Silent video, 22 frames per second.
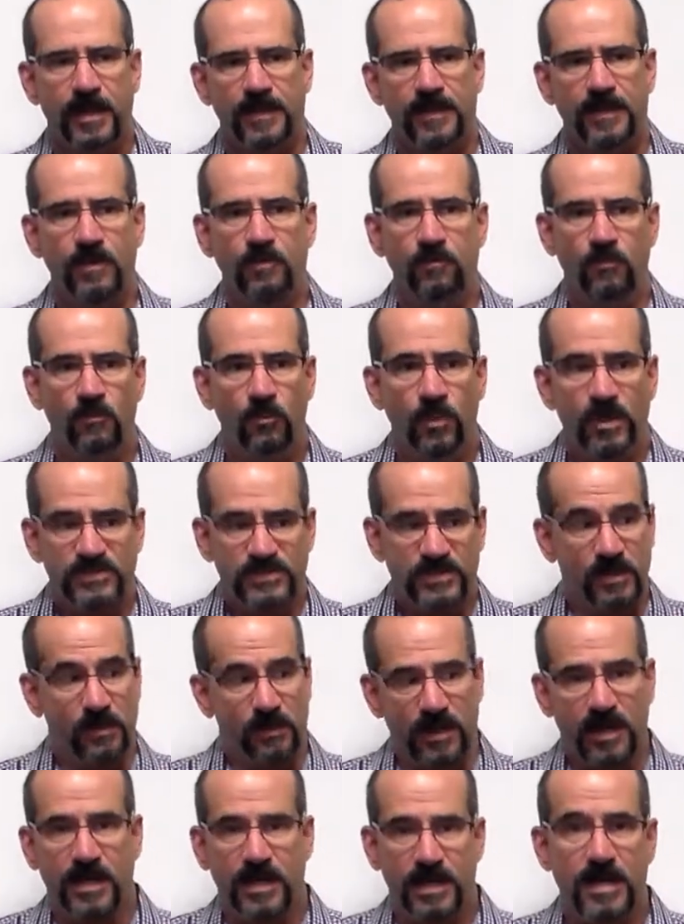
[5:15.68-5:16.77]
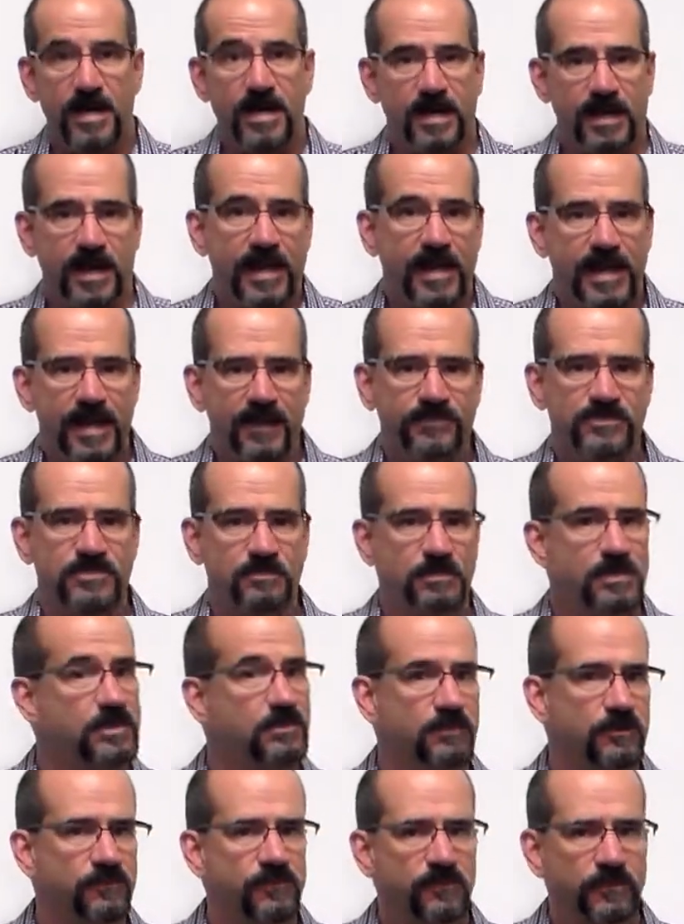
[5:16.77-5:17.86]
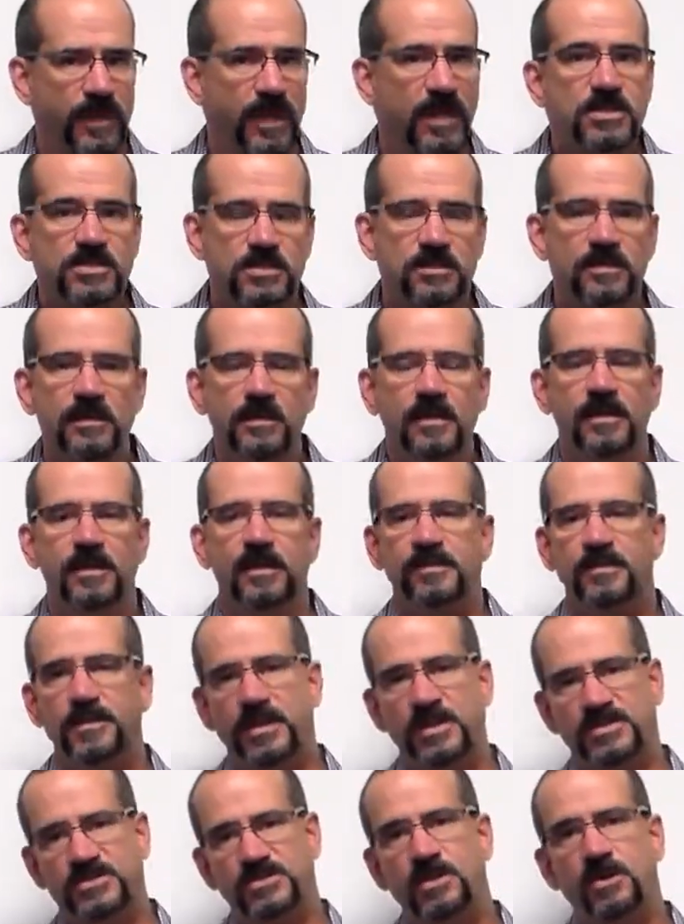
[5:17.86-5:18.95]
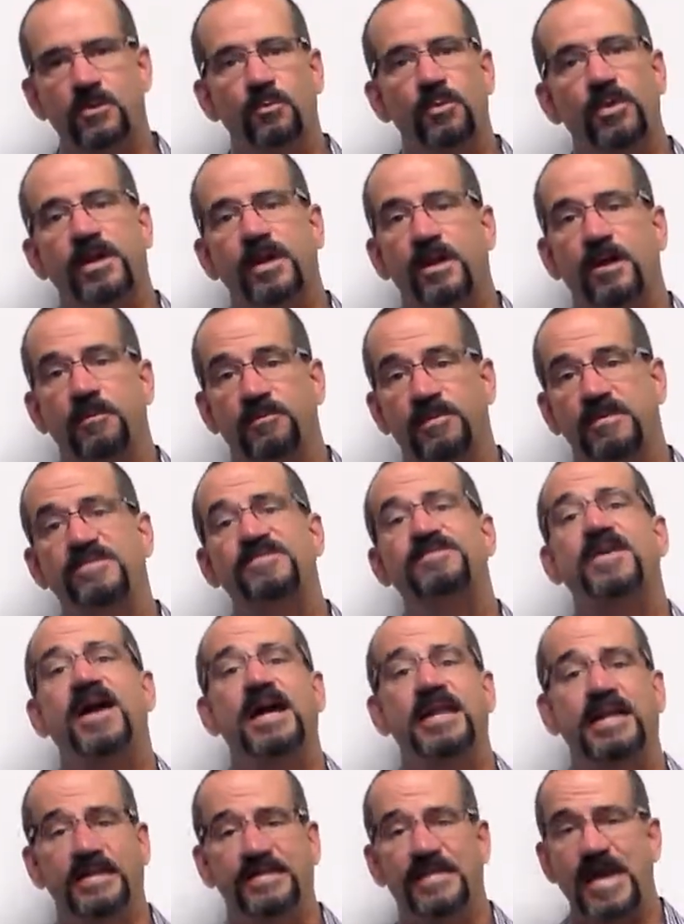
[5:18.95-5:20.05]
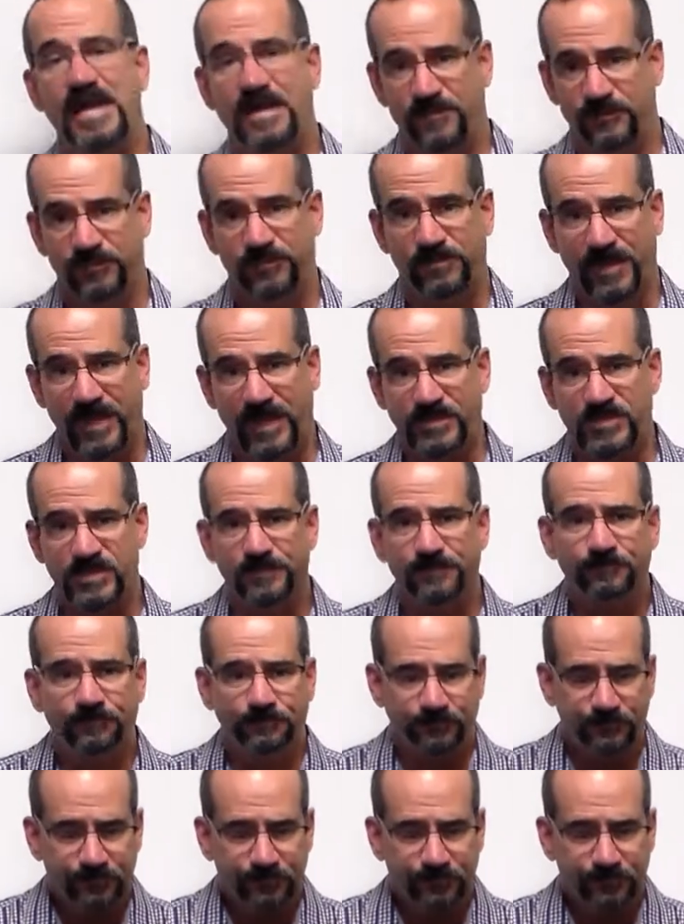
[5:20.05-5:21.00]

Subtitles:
And then once I go, aha, I have some new information, then I start working on refining that information.